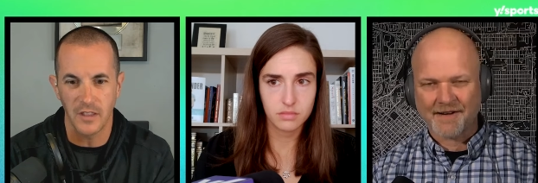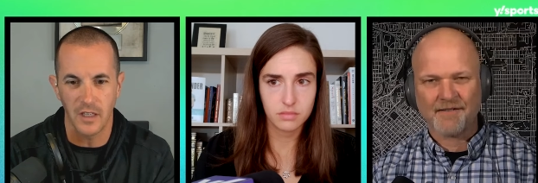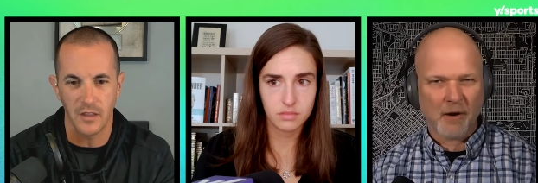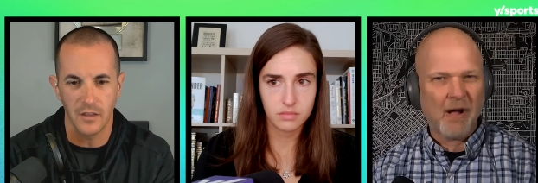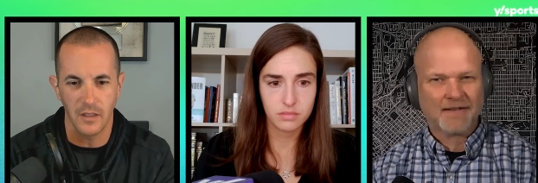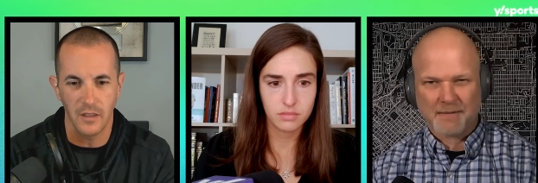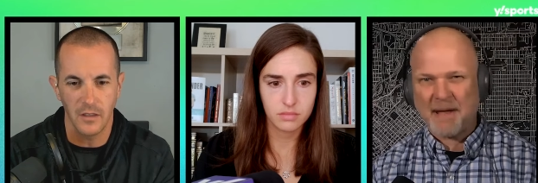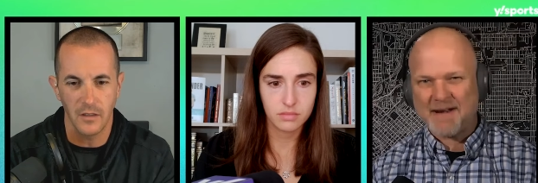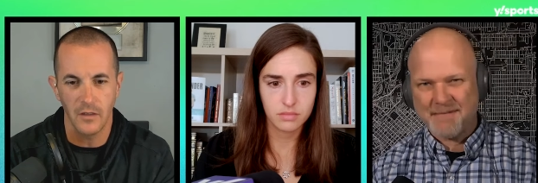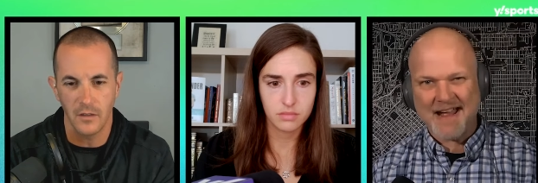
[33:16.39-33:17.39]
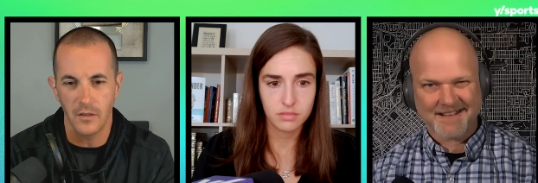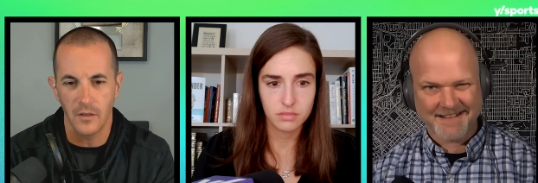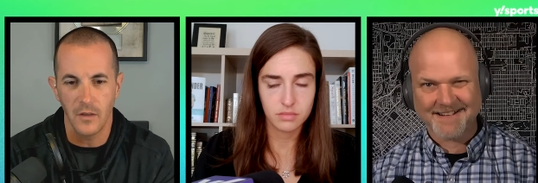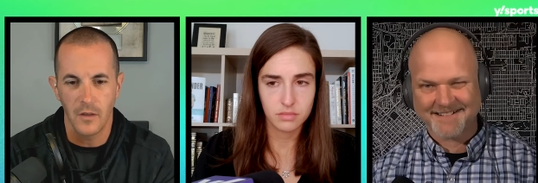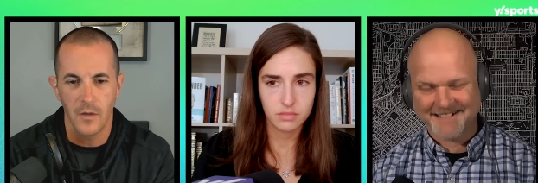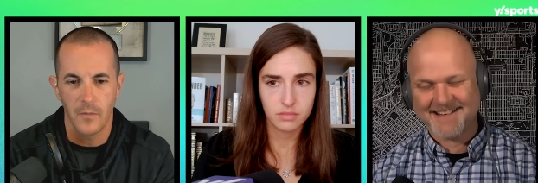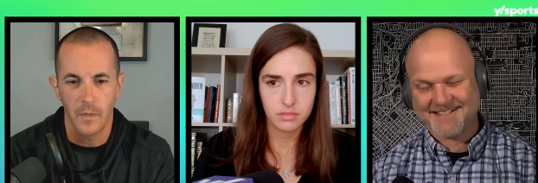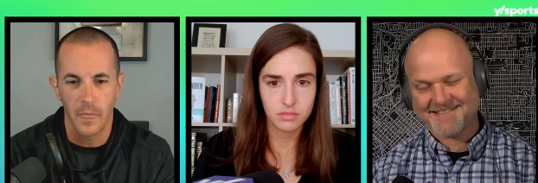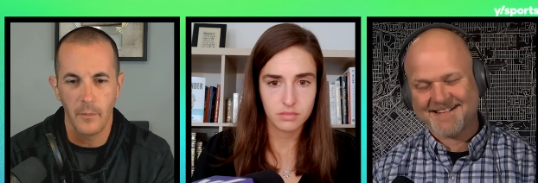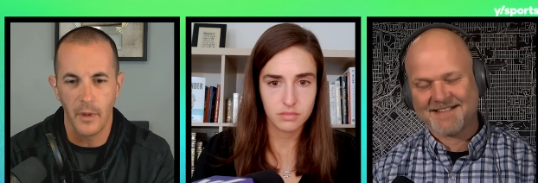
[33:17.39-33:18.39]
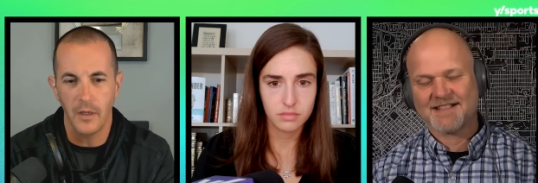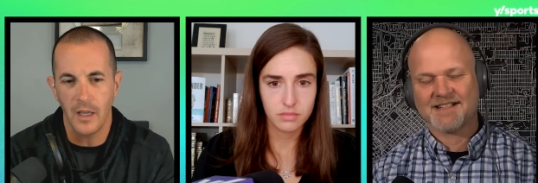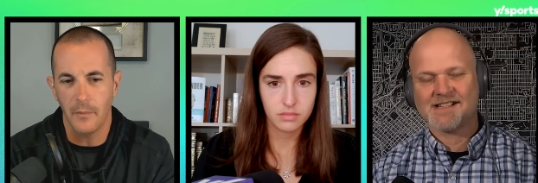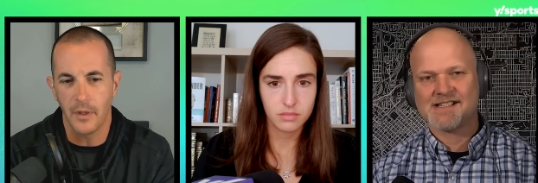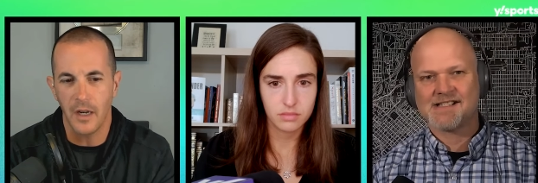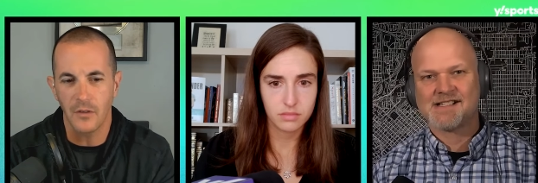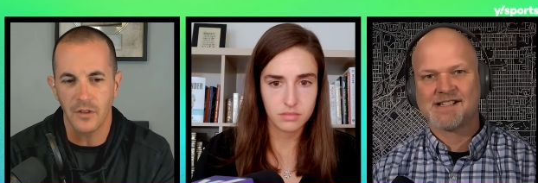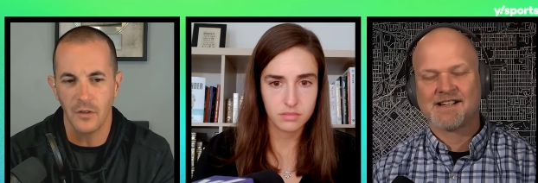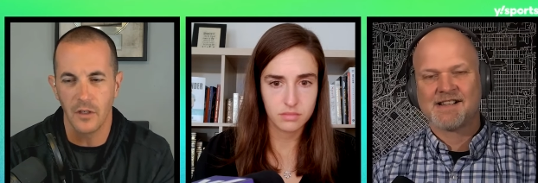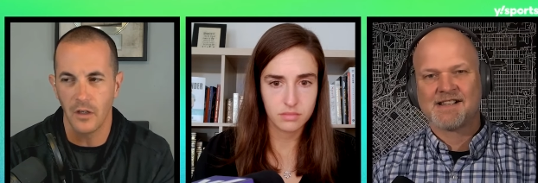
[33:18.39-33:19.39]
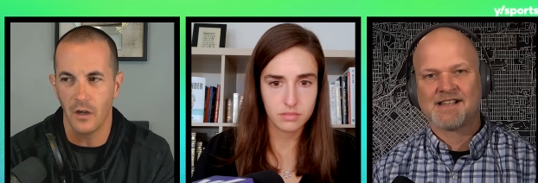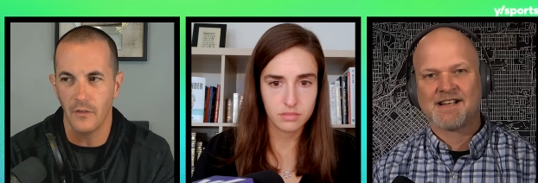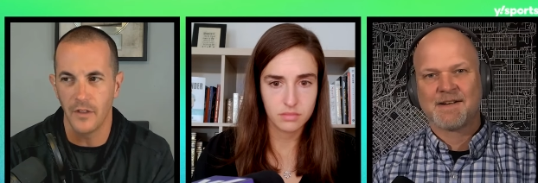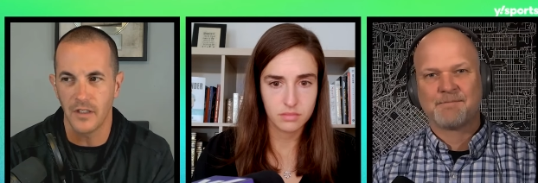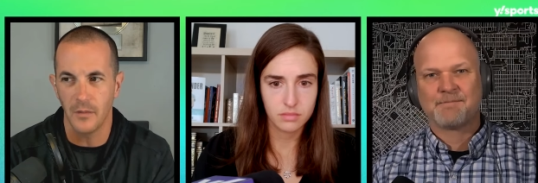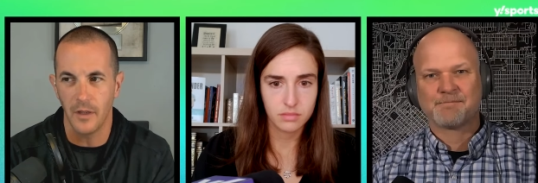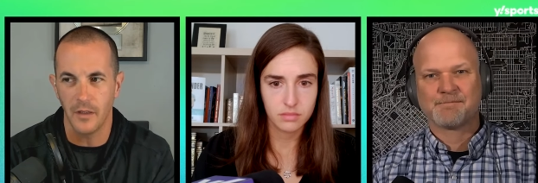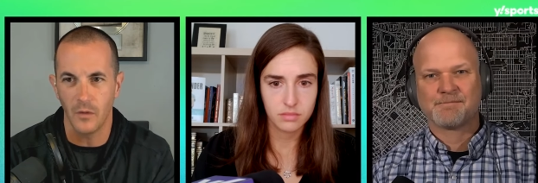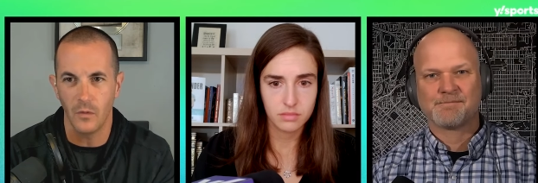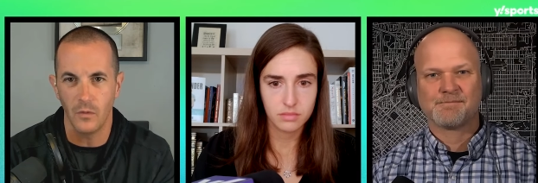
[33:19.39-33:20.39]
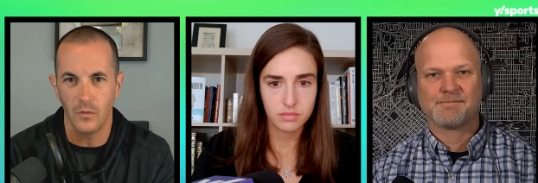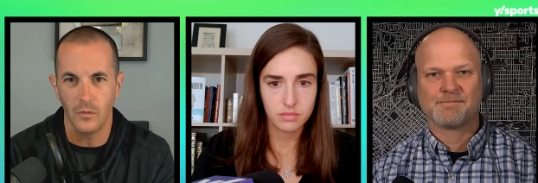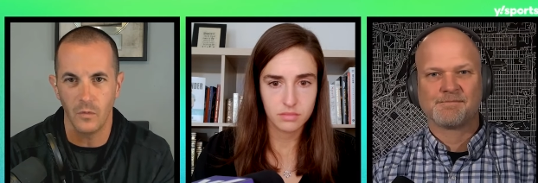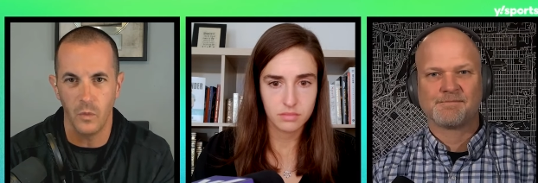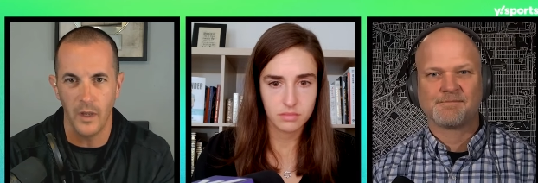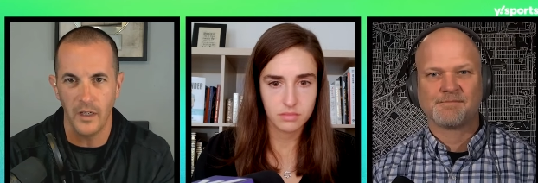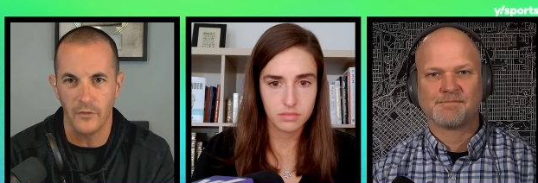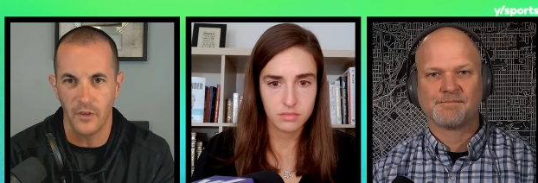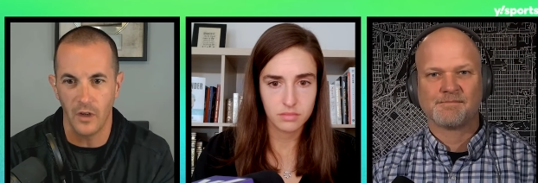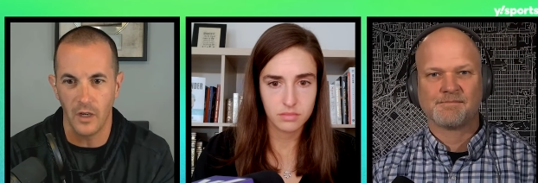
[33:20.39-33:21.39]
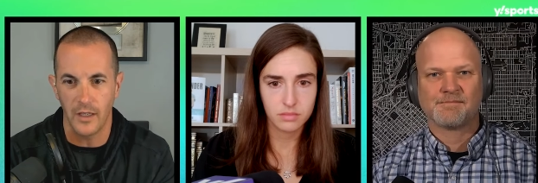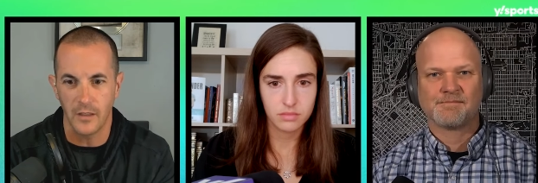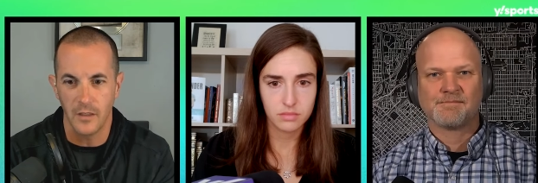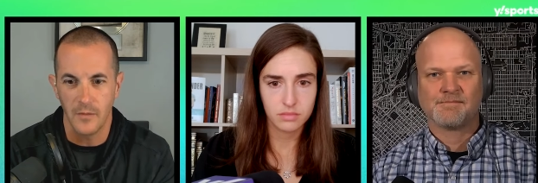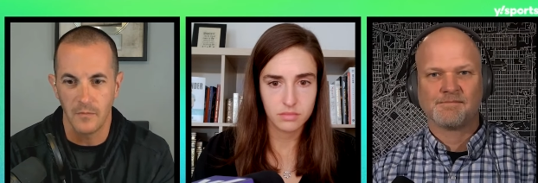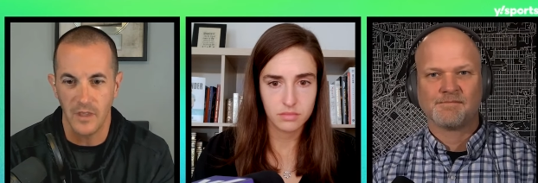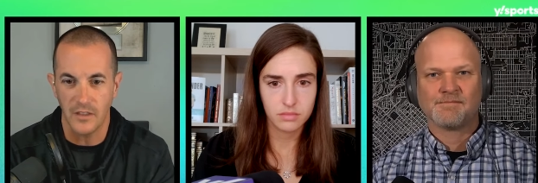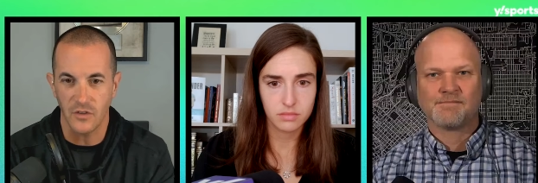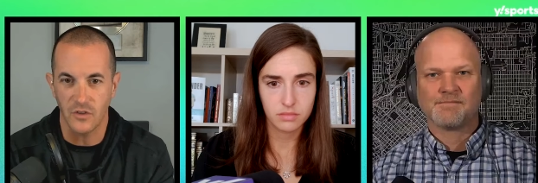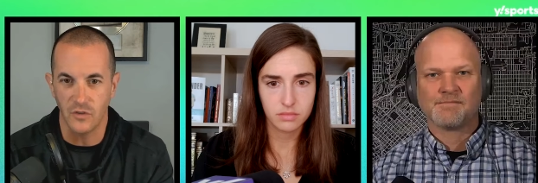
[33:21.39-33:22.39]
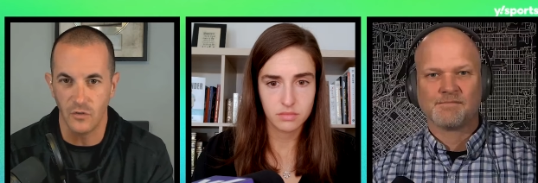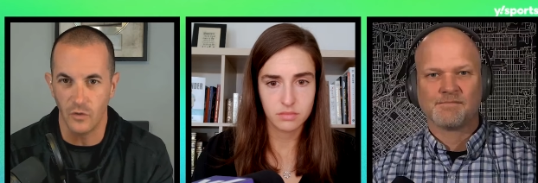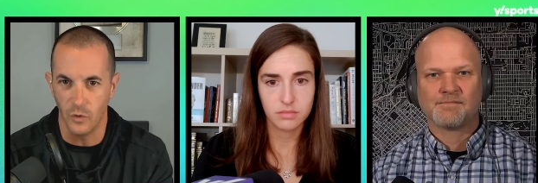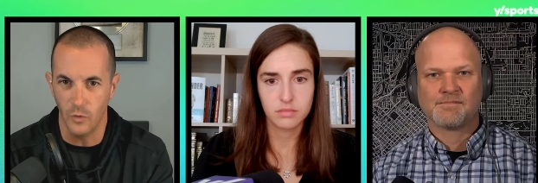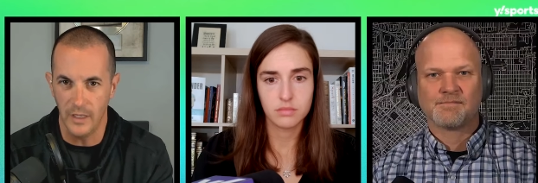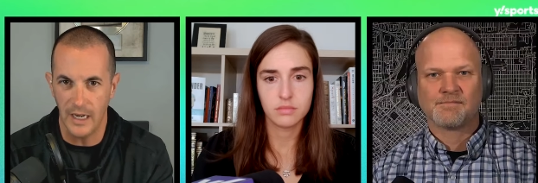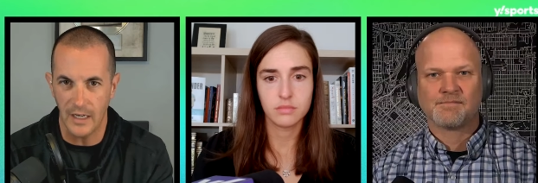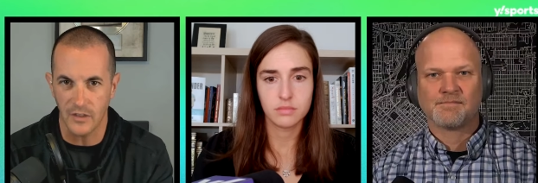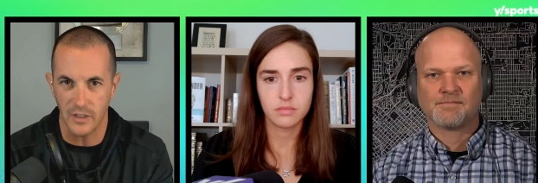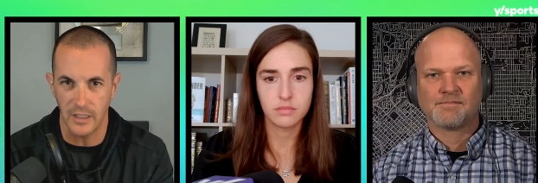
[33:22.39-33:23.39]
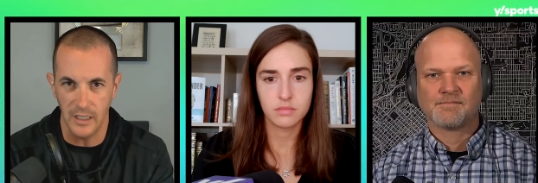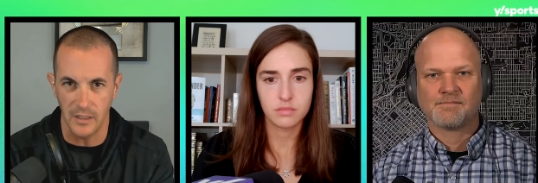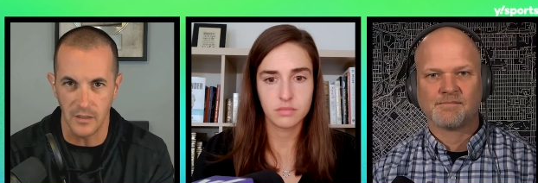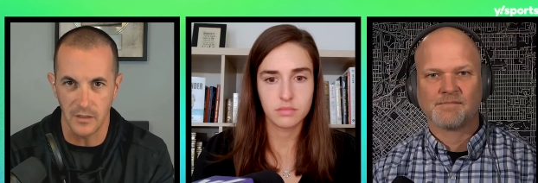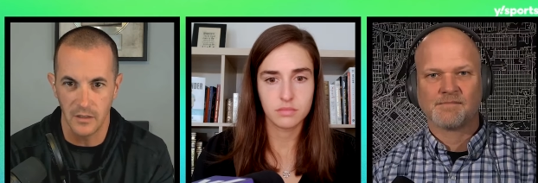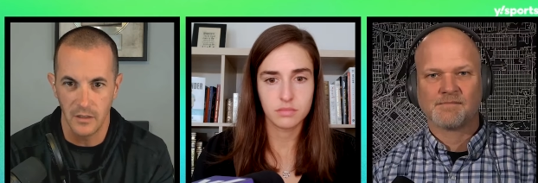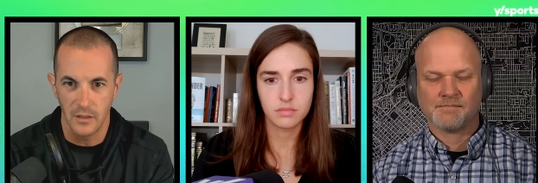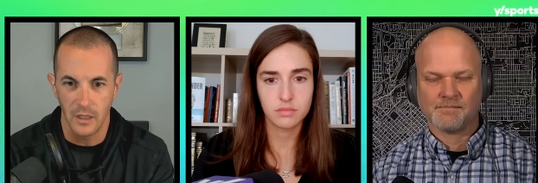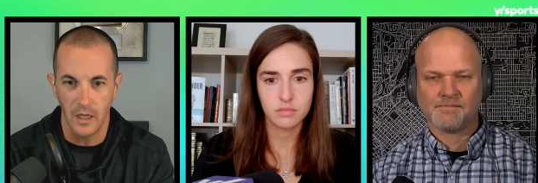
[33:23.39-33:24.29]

Speaker 1: things that... a Walter Payton Man of the Year, yeah, right.
Speaker 2: But uh-huh. yeah, but I also look at all of this, I'm like, what if y'all, like, that's who he actually is? Mm-hmm.